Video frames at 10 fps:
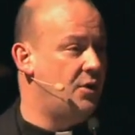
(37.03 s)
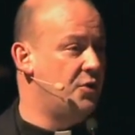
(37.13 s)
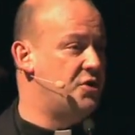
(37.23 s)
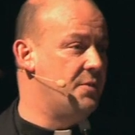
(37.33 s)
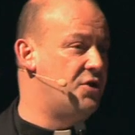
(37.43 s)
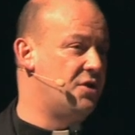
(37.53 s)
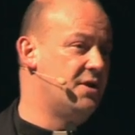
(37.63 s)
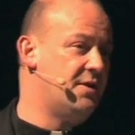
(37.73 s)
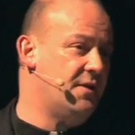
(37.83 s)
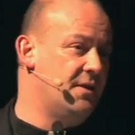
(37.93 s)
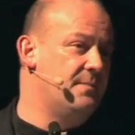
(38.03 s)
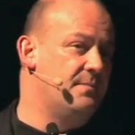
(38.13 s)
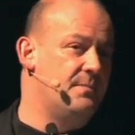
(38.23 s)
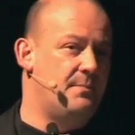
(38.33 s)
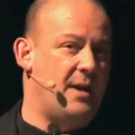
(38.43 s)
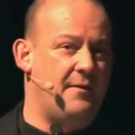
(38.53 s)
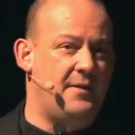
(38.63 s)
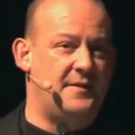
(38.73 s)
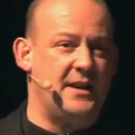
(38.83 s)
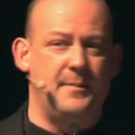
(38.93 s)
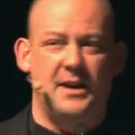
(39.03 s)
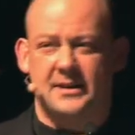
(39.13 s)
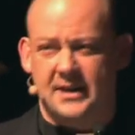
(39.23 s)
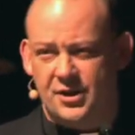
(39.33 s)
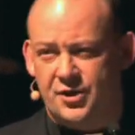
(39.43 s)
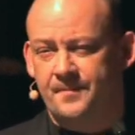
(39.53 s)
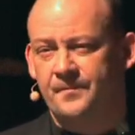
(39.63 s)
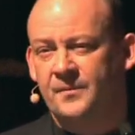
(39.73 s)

contributions for about 15 minutes each,